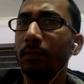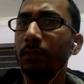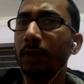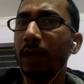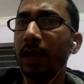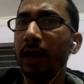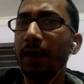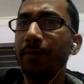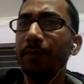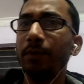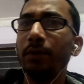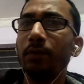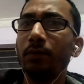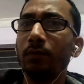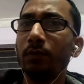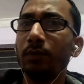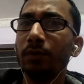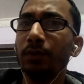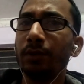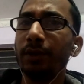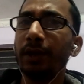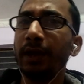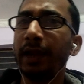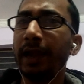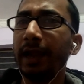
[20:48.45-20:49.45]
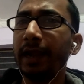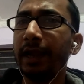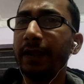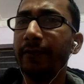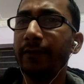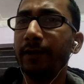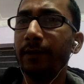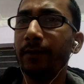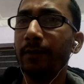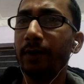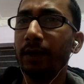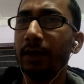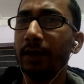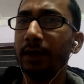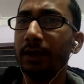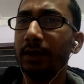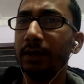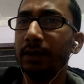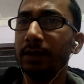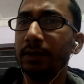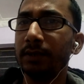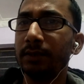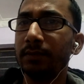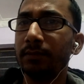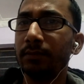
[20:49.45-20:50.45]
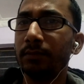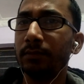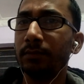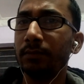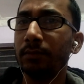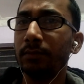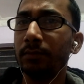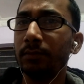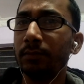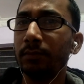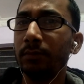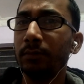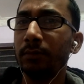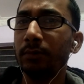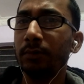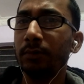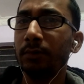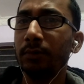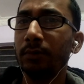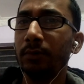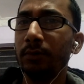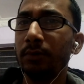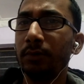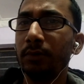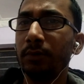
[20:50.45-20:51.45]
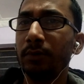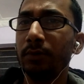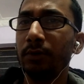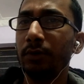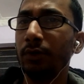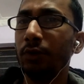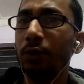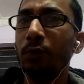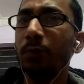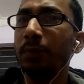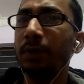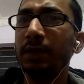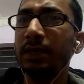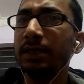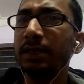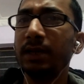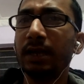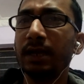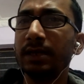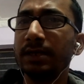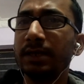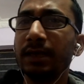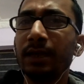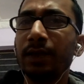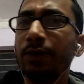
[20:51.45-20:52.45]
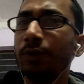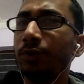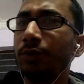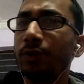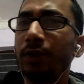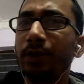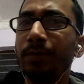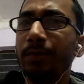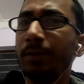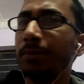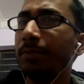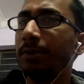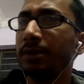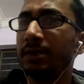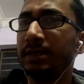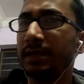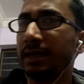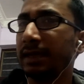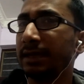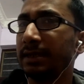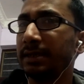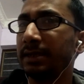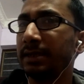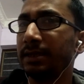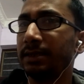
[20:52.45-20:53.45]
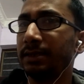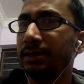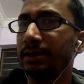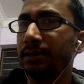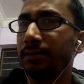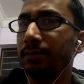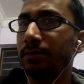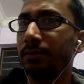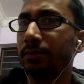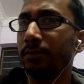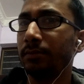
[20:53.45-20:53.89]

having 395 articles. Nobody is asking you to remember sections.